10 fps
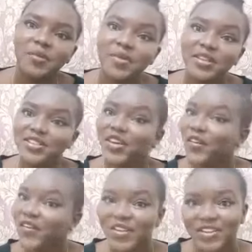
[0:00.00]

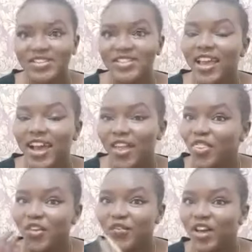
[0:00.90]
So yeah,
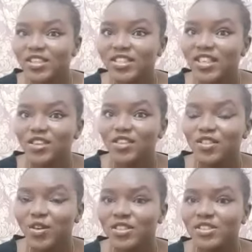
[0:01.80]
the first thing you
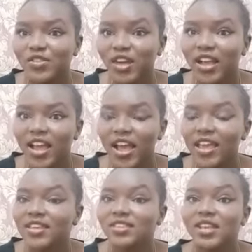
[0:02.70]
notice for a guy
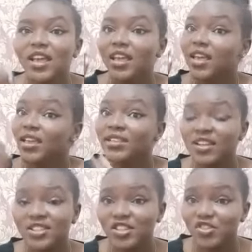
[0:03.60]
is he
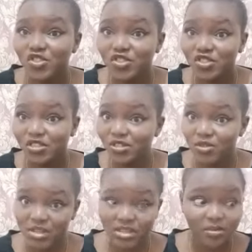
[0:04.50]
doesn't introduce you to
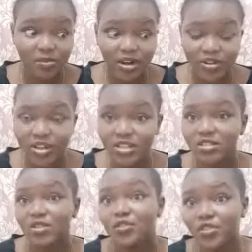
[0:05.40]
his parents
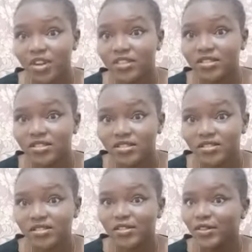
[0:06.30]
or friends.
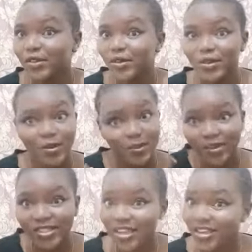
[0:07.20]
So
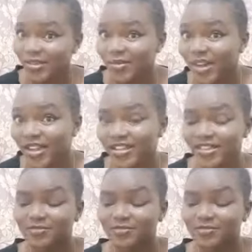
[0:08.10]
put that in mind.